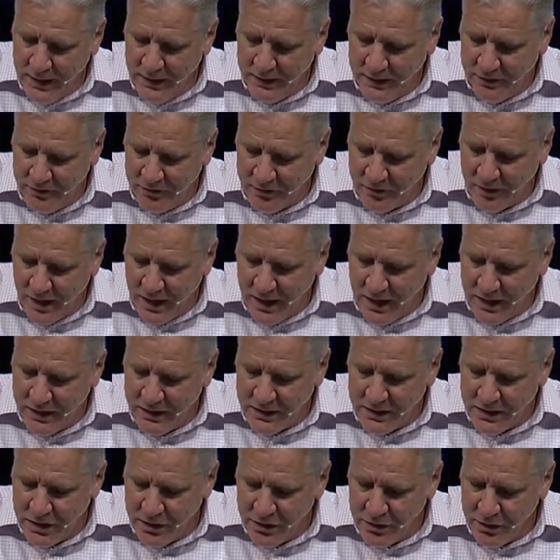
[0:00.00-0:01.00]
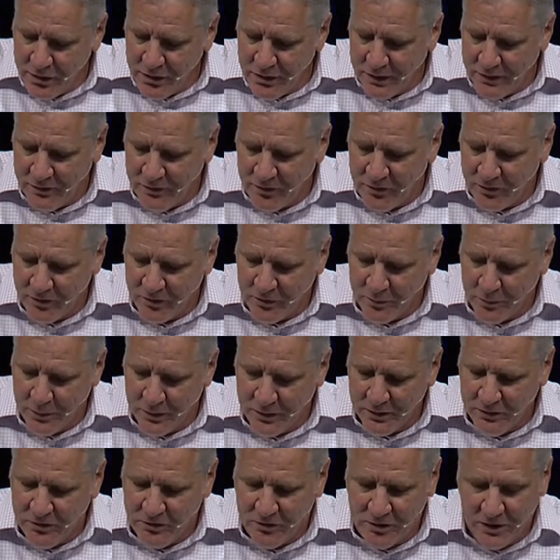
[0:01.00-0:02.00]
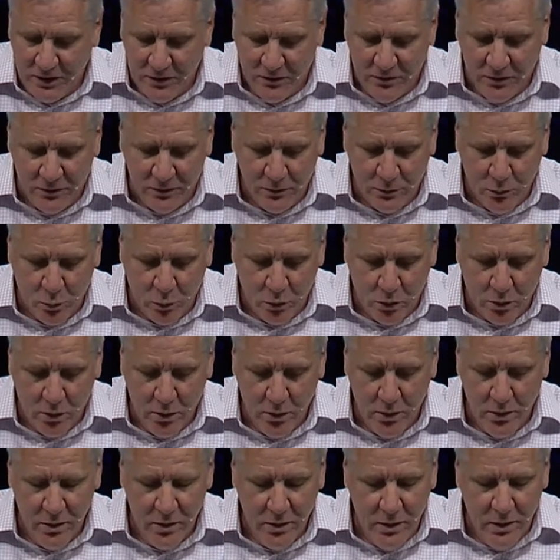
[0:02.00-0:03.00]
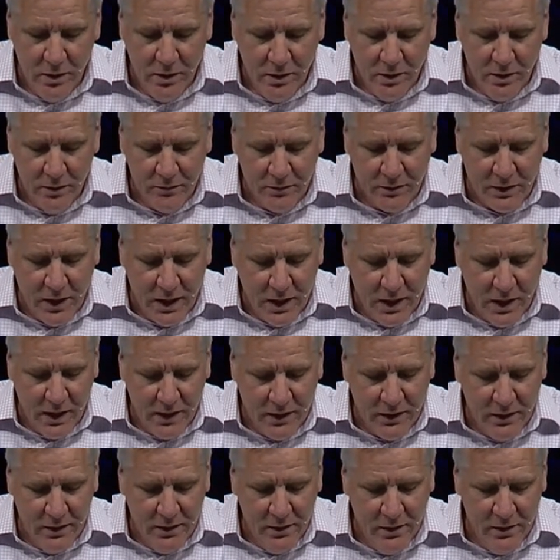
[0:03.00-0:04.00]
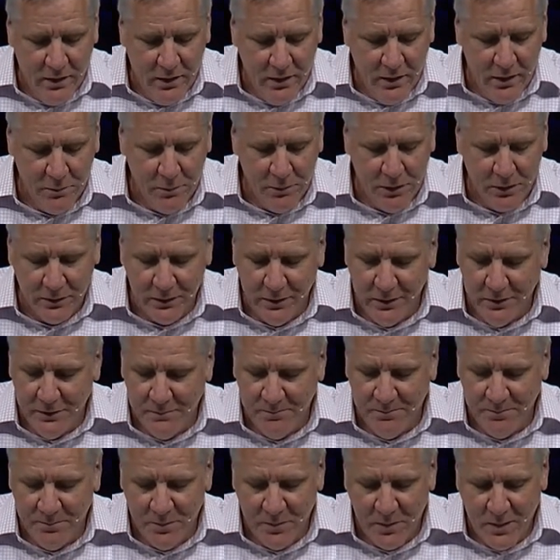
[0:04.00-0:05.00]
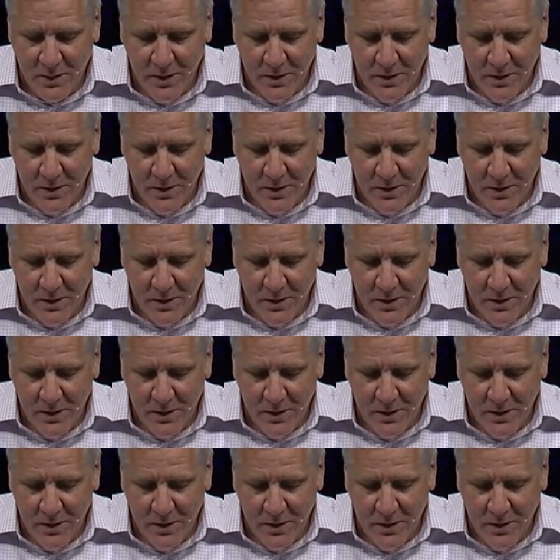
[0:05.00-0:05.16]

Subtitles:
And he stayed a year and 6 months teaching the word of God among them.